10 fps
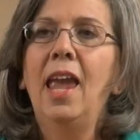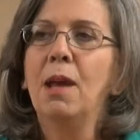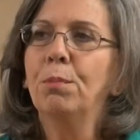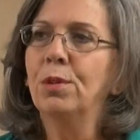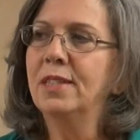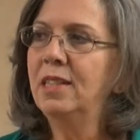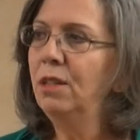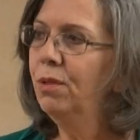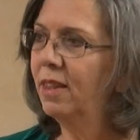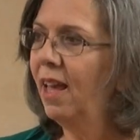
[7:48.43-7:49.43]
And
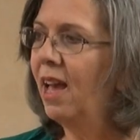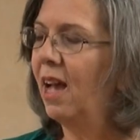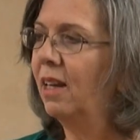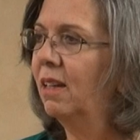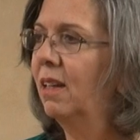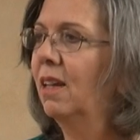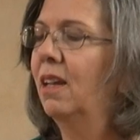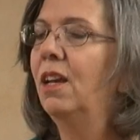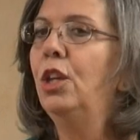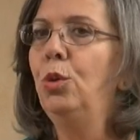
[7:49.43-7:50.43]
proceed with that,
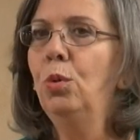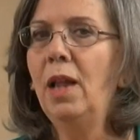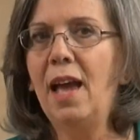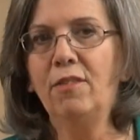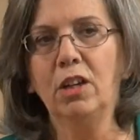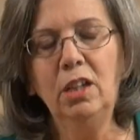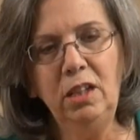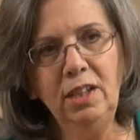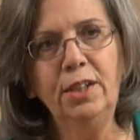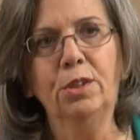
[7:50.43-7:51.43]
you will have
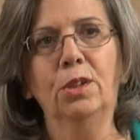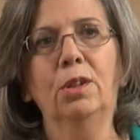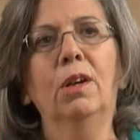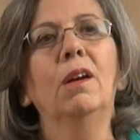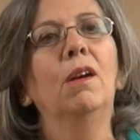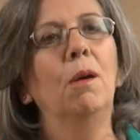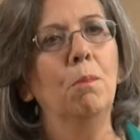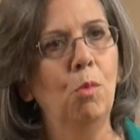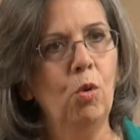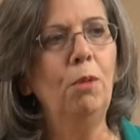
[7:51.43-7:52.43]
a clearer,
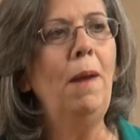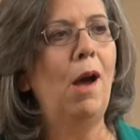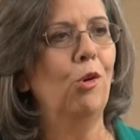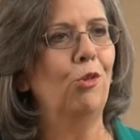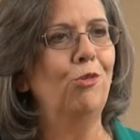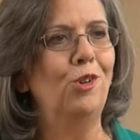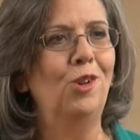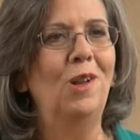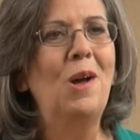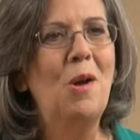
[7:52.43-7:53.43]
more powerful,
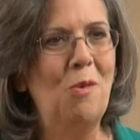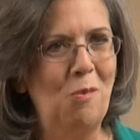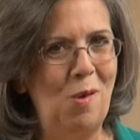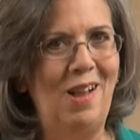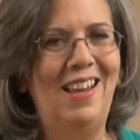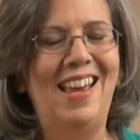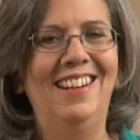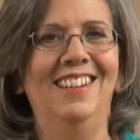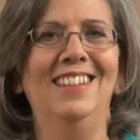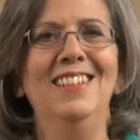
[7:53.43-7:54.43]

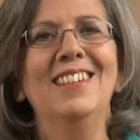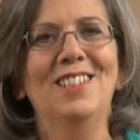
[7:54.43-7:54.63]
well-edited